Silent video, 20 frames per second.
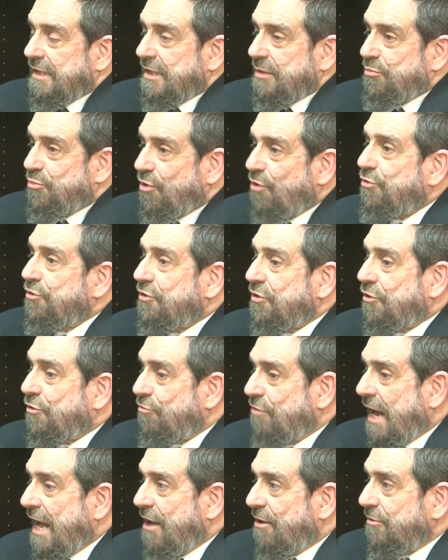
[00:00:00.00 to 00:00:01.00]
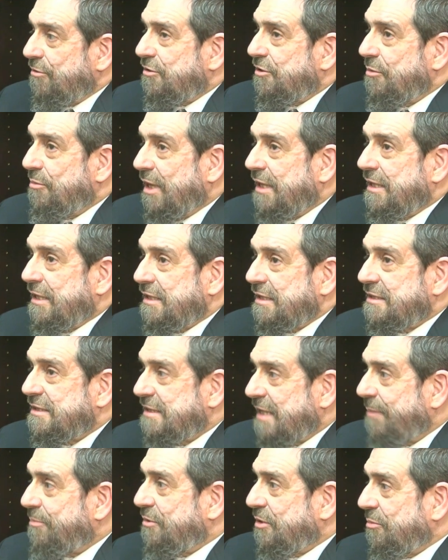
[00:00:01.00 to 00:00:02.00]
it broke the ground to make it
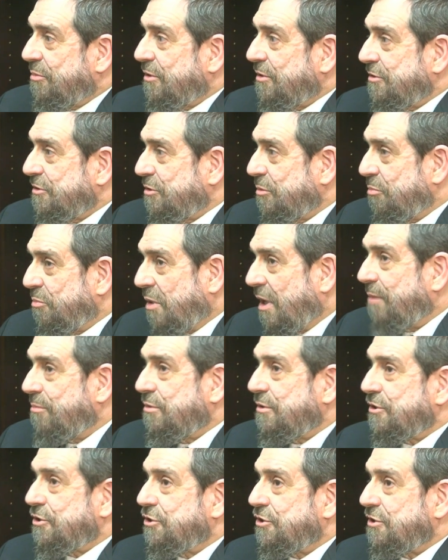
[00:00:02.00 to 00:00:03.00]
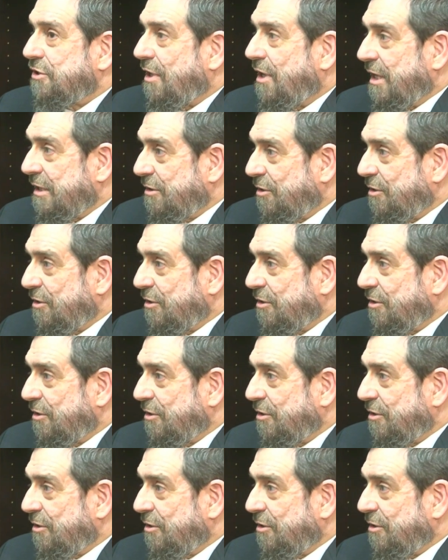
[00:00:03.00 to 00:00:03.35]
acceptable to publish on